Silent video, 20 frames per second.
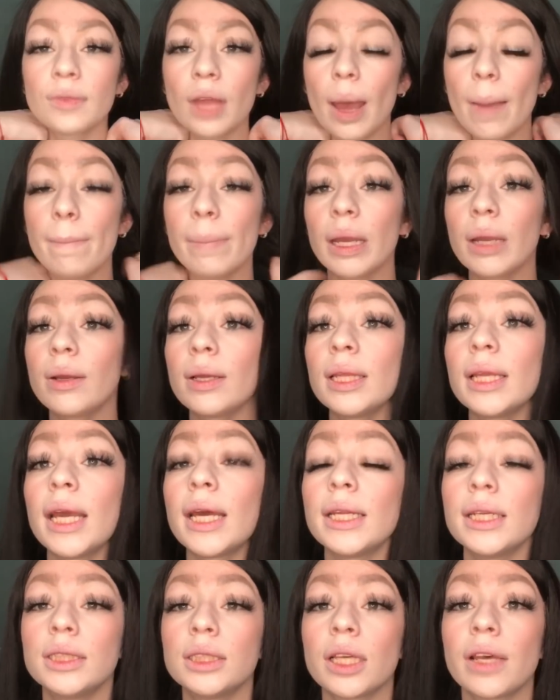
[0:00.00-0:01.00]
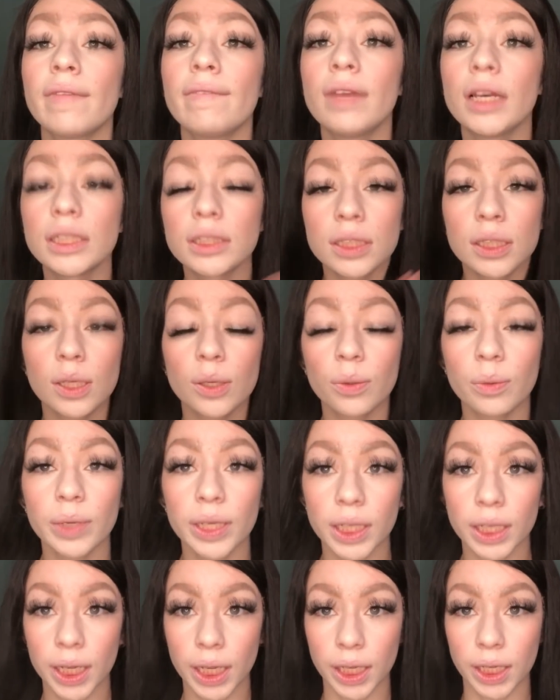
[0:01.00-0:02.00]
apparently I need to invest in a
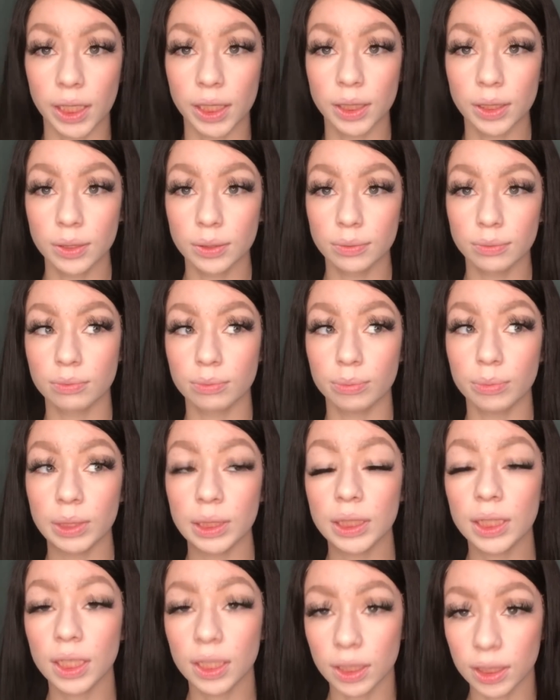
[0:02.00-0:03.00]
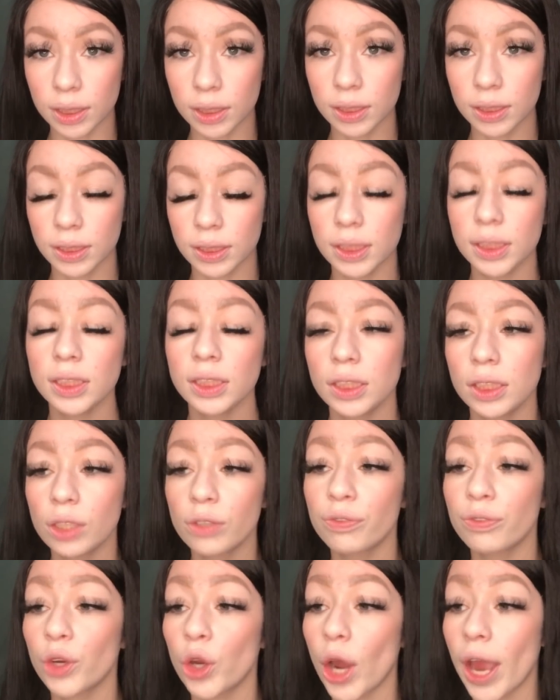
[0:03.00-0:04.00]
wig head because this took
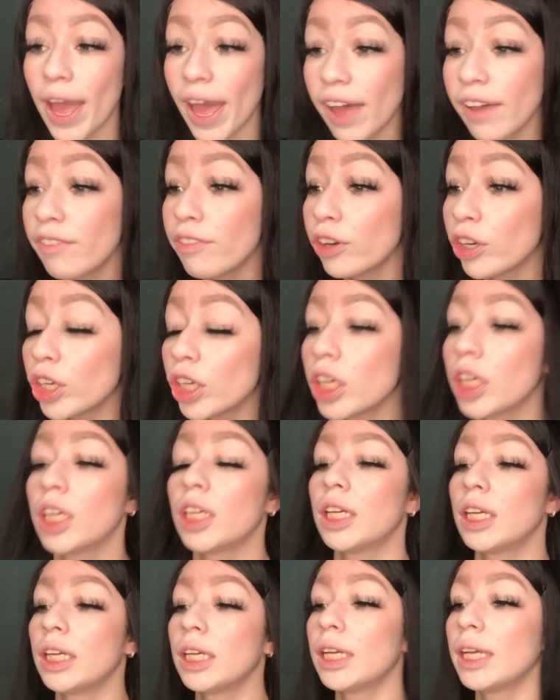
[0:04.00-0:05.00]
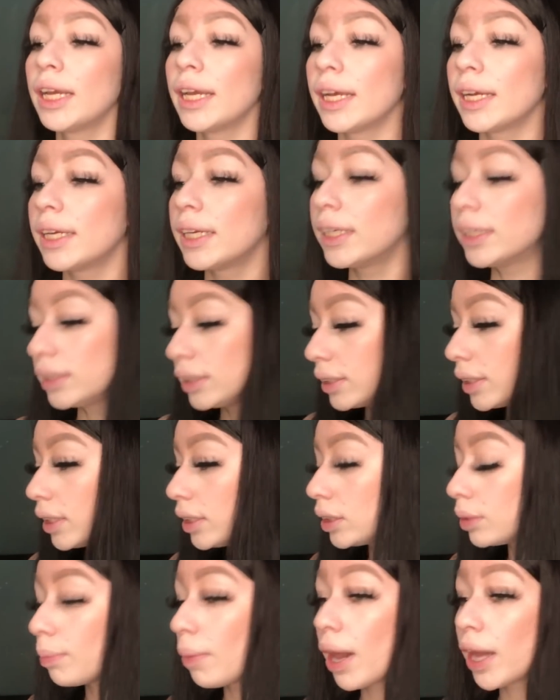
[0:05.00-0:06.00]
forever, and
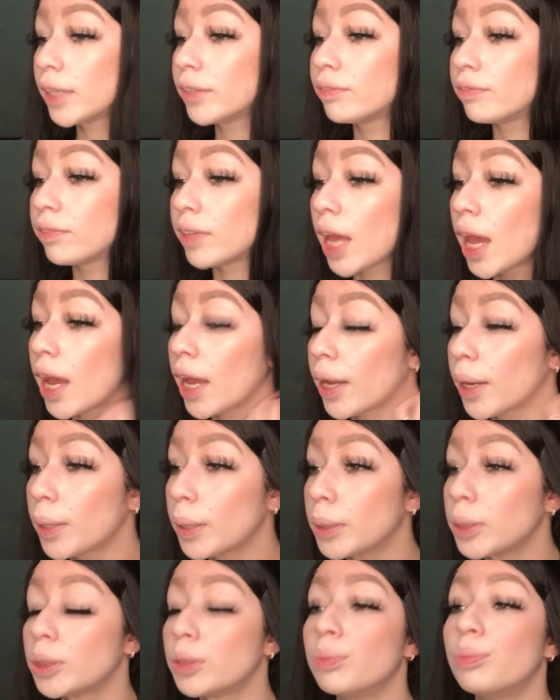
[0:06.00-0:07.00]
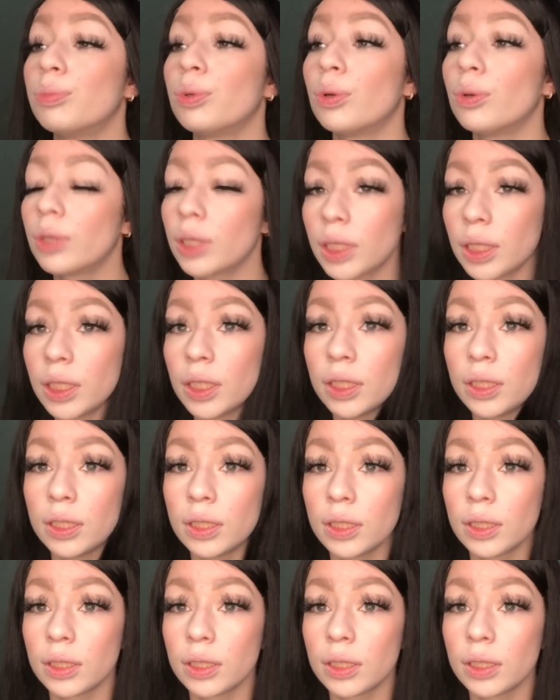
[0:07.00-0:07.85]
since my flat iron is broken,